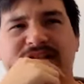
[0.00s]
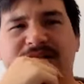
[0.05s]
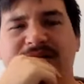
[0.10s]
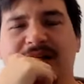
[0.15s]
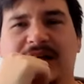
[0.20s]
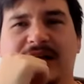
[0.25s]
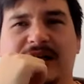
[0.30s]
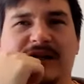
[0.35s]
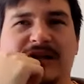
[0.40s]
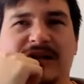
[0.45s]
I'm
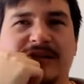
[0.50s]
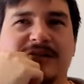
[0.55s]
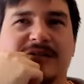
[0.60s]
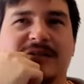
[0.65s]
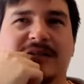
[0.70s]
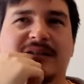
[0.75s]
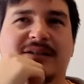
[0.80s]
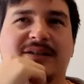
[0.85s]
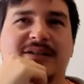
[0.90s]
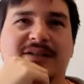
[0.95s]
like, huh,
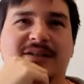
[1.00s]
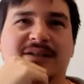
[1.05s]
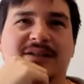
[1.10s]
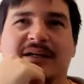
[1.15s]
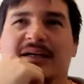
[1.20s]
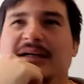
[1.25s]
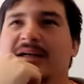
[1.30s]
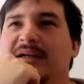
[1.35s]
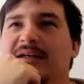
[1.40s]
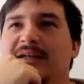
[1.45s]

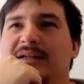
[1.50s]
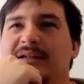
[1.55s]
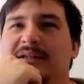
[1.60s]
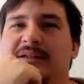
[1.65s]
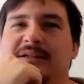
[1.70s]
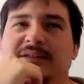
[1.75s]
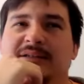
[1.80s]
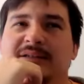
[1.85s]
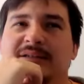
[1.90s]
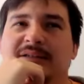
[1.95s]

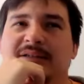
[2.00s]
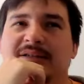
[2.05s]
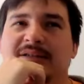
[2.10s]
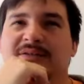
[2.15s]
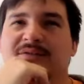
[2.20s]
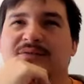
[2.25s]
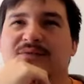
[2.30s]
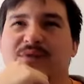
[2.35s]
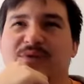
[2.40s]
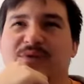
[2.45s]

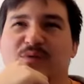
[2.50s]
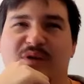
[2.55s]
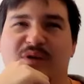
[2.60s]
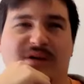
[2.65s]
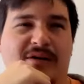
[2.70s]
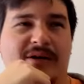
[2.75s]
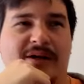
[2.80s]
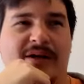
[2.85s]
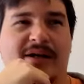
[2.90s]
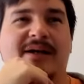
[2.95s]
it's really
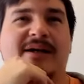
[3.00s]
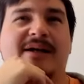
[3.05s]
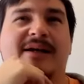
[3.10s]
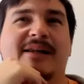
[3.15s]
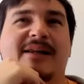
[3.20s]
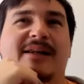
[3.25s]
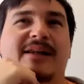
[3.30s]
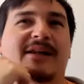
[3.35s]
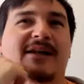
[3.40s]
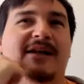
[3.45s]
weird.
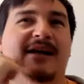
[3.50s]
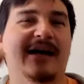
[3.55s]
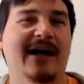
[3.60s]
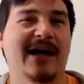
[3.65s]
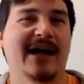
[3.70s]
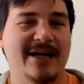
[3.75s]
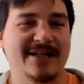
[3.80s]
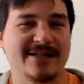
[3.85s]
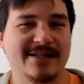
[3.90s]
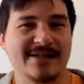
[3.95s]
And then
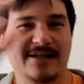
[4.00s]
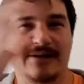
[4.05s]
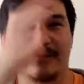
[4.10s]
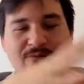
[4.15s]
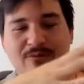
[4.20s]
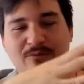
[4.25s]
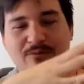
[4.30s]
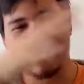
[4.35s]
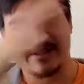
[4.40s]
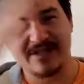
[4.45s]
as it
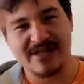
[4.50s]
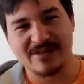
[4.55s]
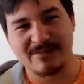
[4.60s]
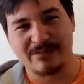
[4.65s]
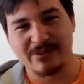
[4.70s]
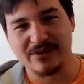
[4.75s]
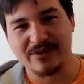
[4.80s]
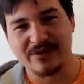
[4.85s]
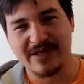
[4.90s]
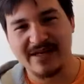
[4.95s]
says
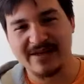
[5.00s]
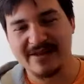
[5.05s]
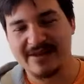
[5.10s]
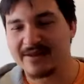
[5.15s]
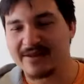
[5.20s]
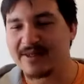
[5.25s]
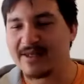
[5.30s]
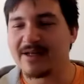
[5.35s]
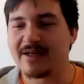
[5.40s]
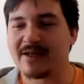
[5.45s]
blue death,
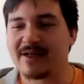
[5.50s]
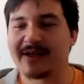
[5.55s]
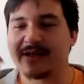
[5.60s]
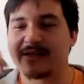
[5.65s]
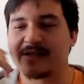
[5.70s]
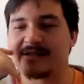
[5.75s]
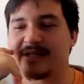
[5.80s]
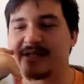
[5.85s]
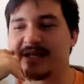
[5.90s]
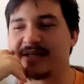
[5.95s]
and then
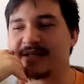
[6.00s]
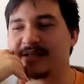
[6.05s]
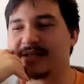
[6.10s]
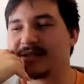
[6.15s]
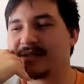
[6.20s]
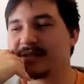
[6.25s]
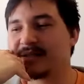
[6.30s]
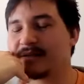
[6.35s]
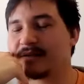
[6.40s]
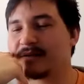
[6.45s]
it
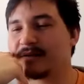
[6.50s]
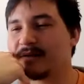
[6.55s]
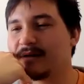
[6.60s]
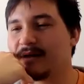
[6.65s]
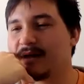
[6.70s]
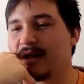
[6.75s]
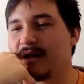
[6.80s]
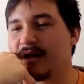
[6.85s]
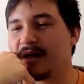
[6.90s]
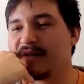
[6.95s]
says
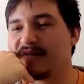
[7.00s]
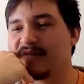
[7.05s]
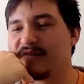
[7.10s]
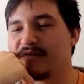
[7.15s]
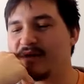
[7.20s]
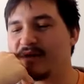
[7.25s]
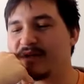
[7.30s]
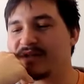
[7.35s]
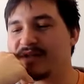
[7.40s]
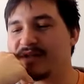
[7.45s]
the
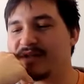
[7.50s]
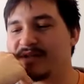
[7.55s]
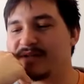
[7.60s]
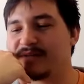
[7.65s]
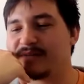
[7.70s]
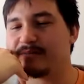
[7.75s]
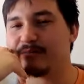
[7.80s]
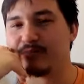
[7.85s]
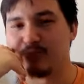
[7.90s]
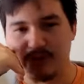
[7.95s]
voice
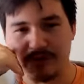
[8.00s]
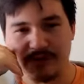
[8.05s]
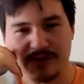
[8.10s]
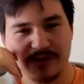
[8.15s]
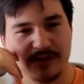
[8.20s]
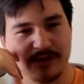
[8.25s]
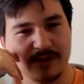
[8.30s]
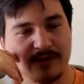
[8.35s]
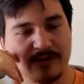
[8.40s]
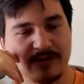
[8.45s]
says
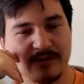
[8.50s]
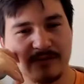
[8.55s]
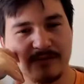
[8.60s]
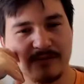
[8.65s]
Bruce.